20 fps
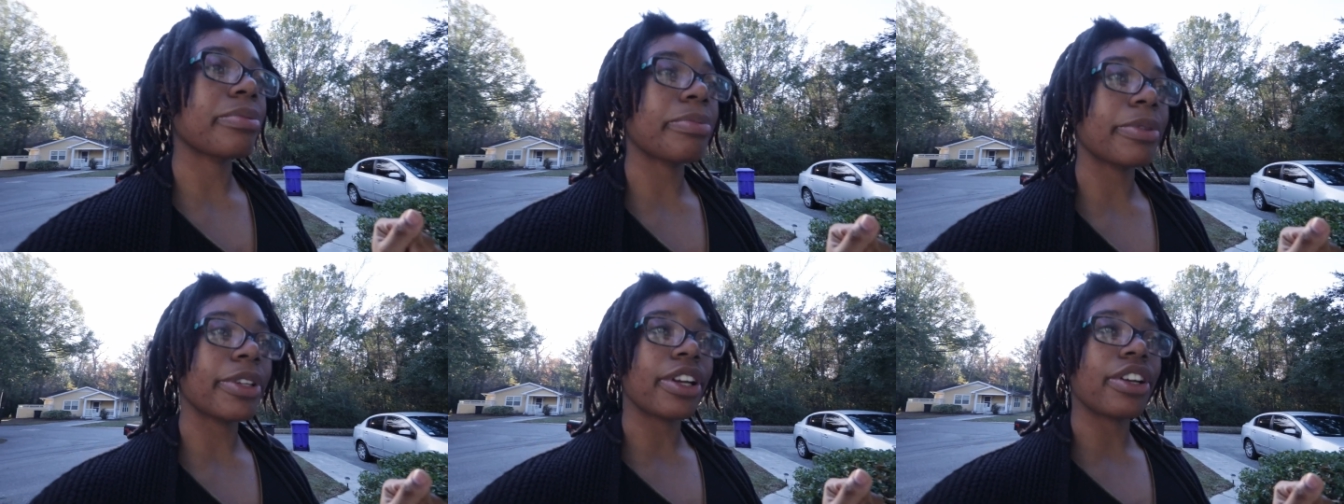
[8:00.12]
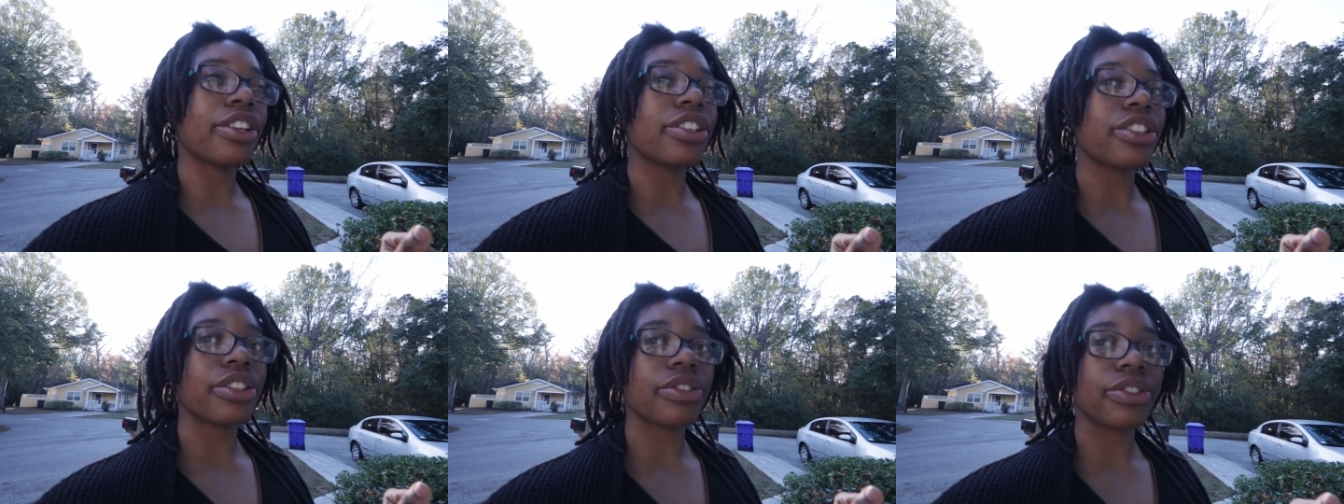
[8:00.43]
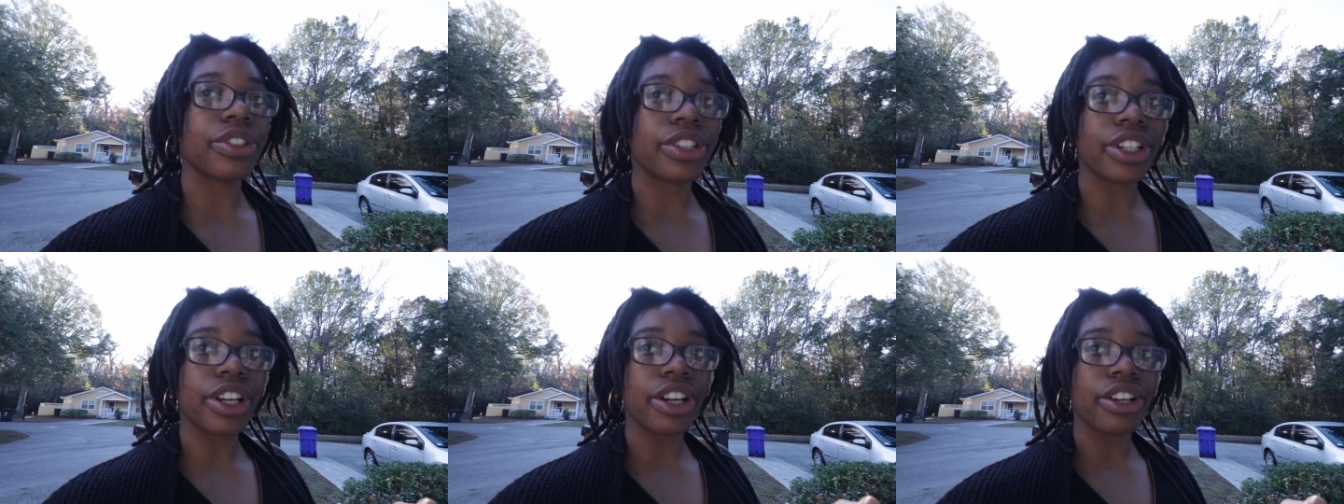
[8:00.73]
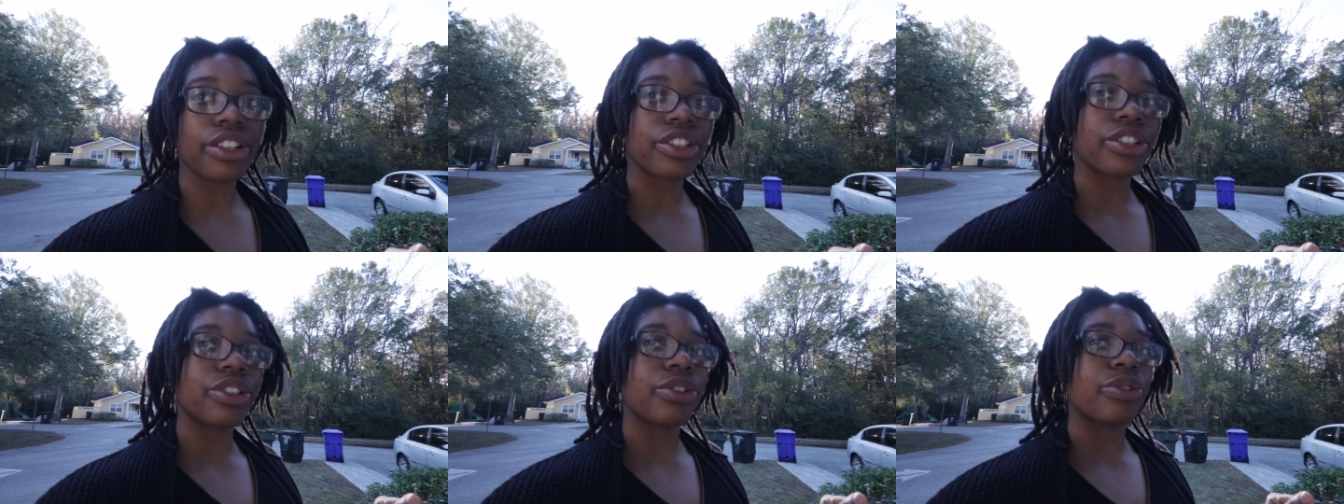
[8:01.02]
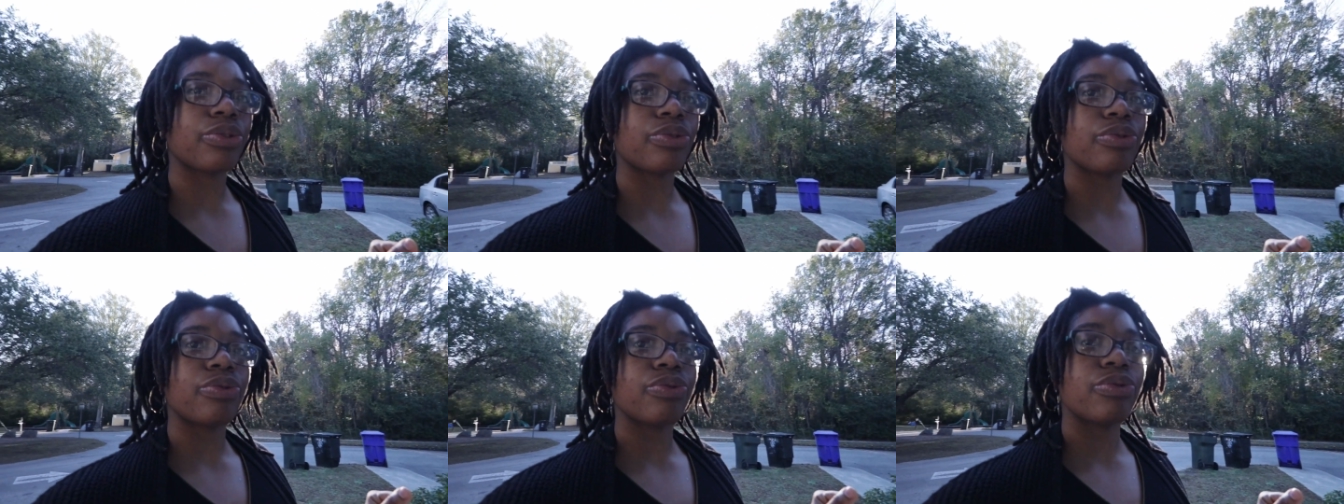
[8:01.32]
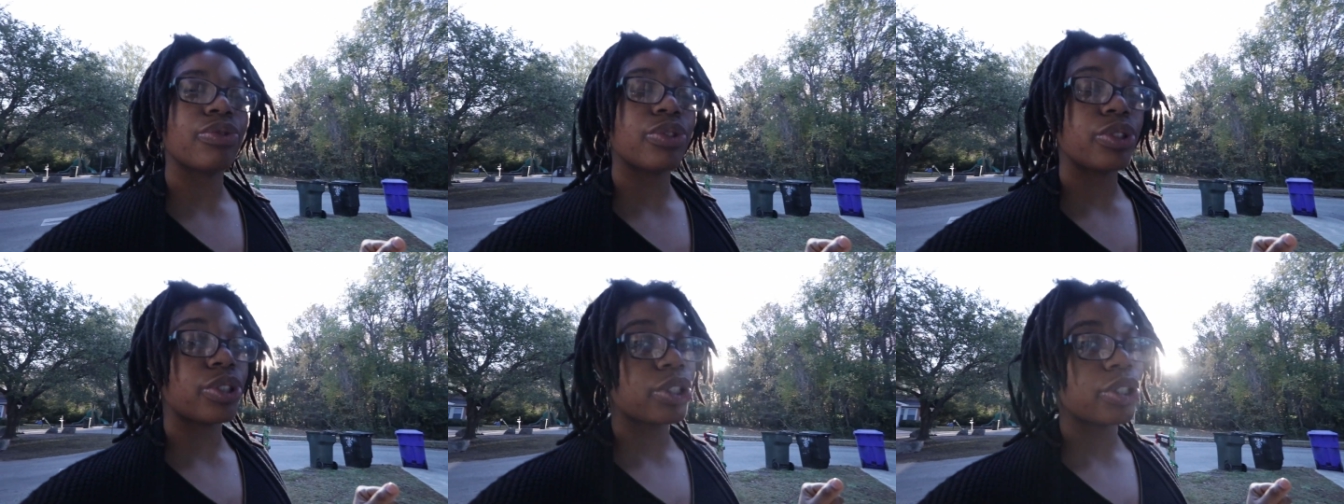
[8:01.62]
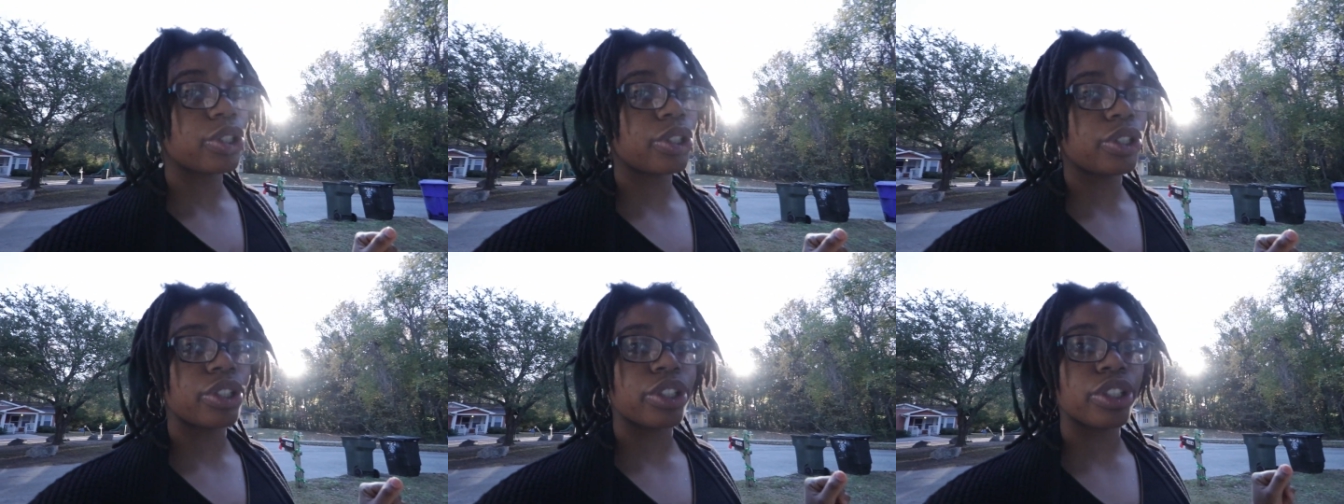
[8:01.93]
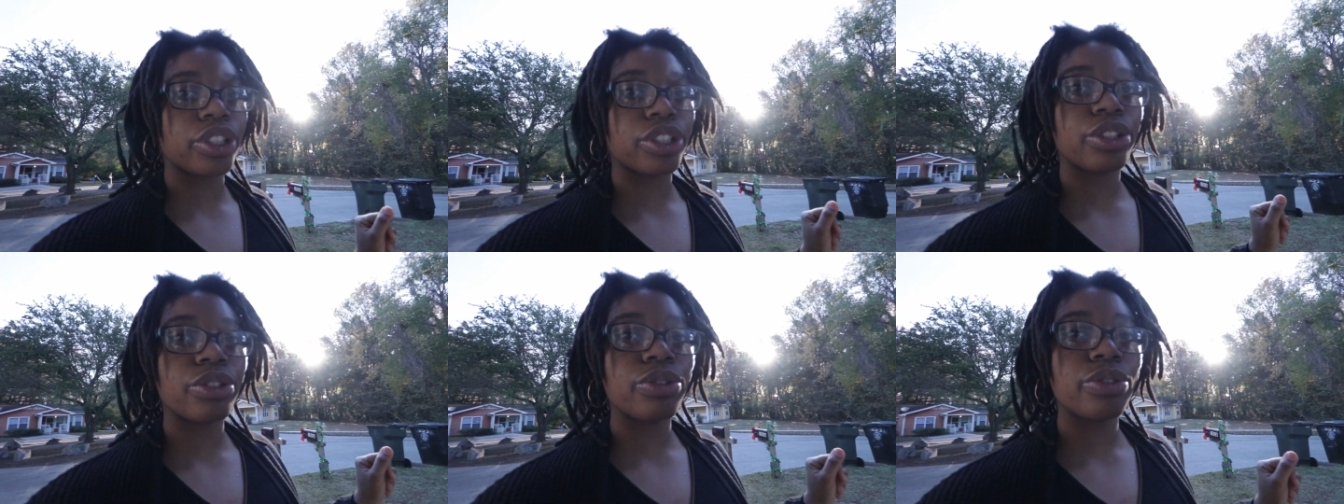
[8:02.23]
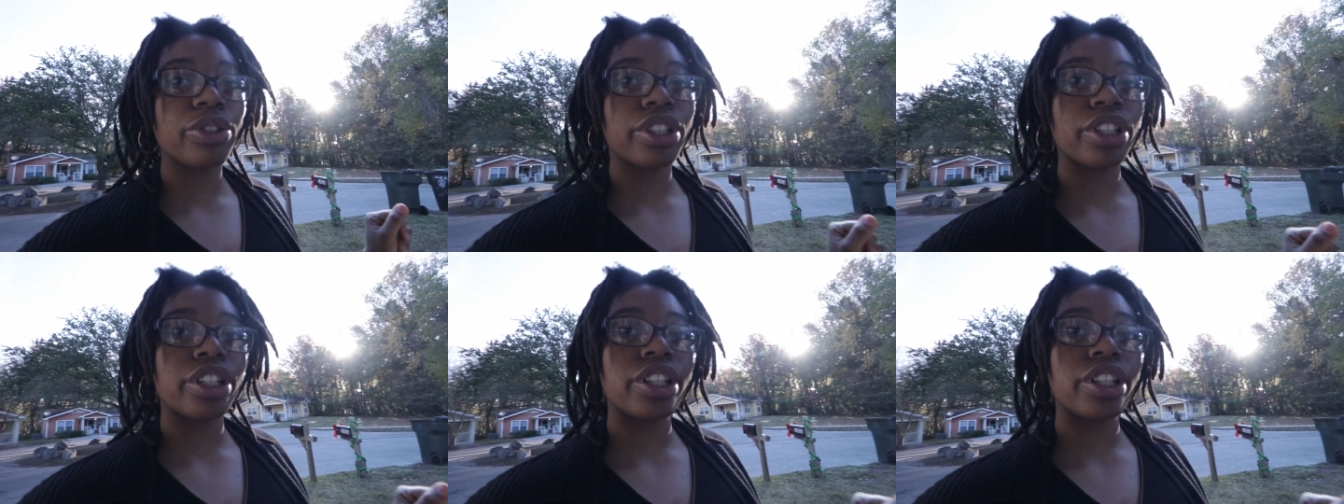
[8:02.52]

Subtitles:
to be honest with y'all. So, let's do it